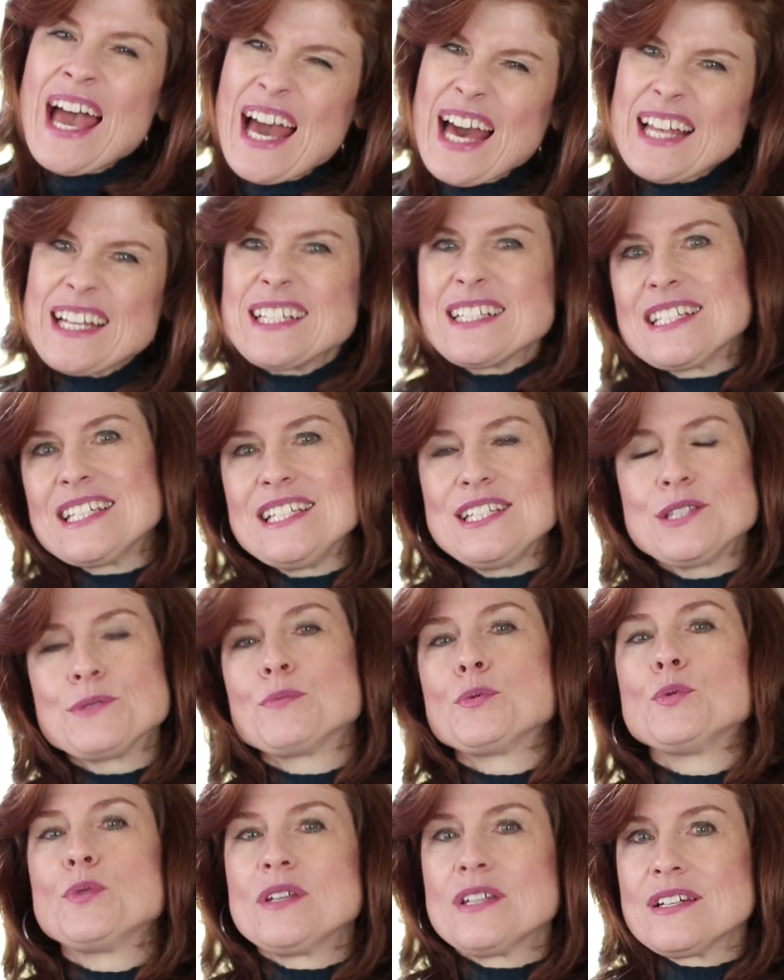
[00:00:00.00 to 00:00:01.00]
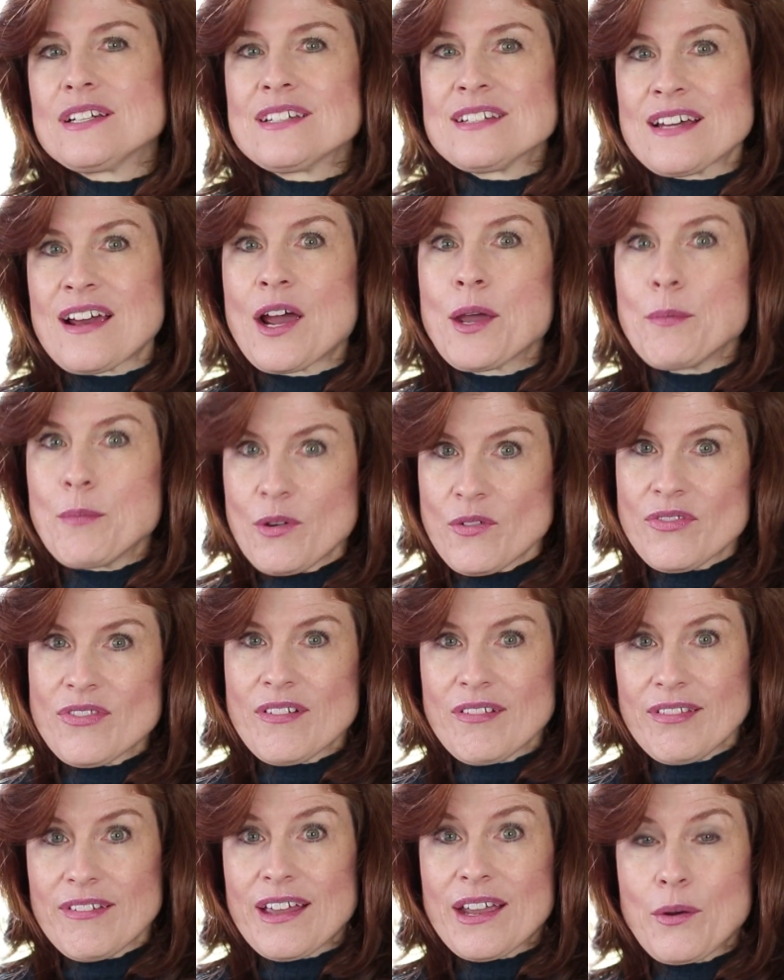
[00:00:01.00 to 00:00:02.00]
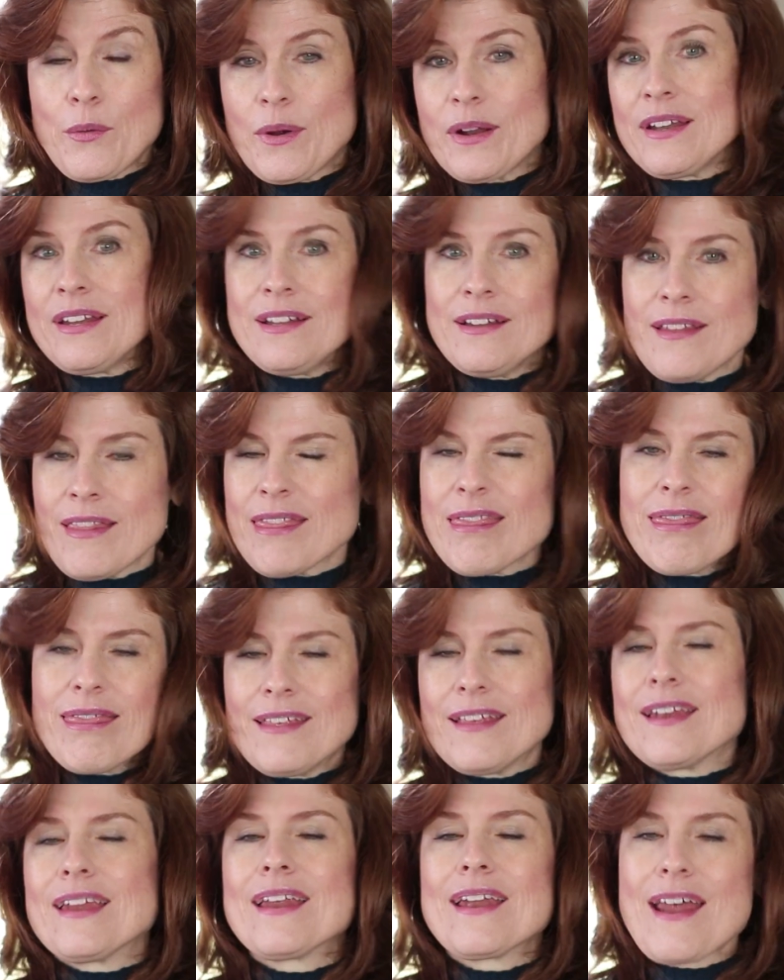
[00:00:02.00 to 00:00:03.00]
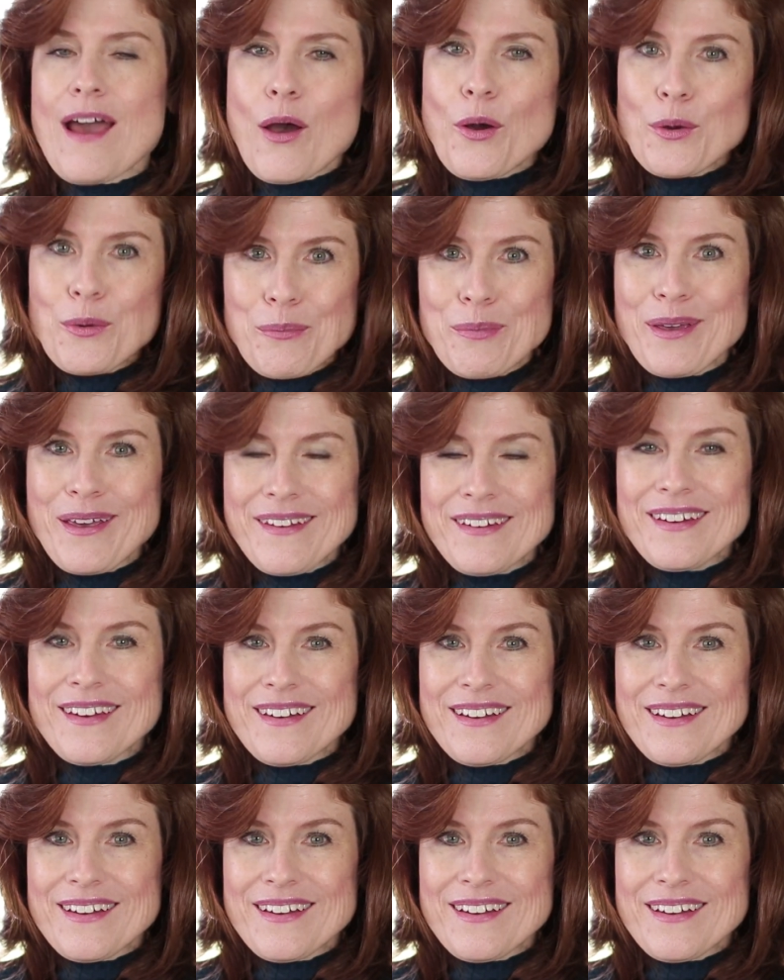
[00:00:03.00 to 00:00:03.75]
Add a teaspoon at a time of the liquid and thin it out a bit.